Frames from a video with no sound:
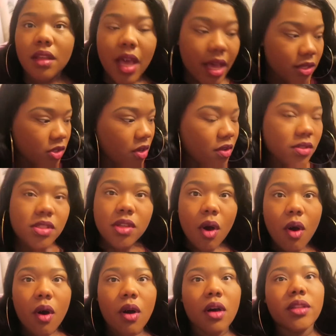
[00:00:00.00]
as y'all
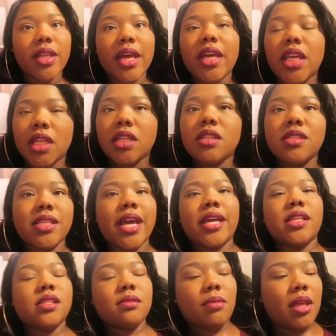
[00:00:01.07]
saw that
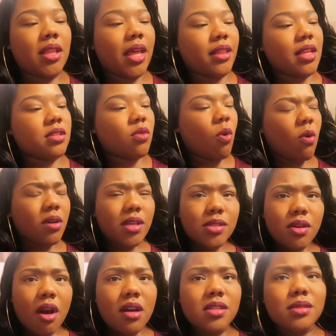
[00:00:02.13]
irritates me like that's all he
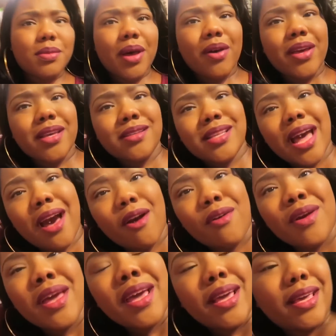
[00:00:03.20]
talks about is how
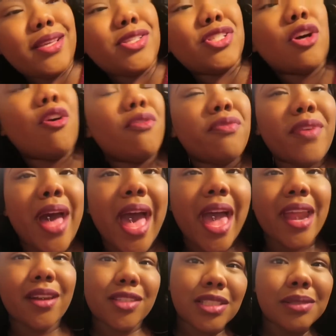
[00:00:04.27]
he's so fat
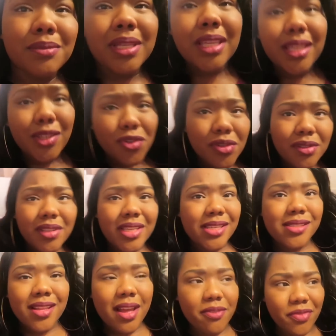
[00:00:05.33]
and to me you're
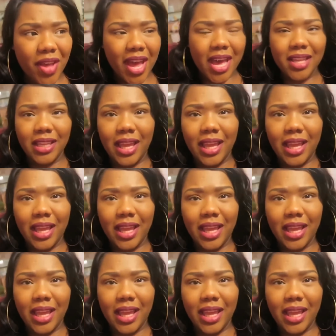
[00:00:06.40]
he's not fat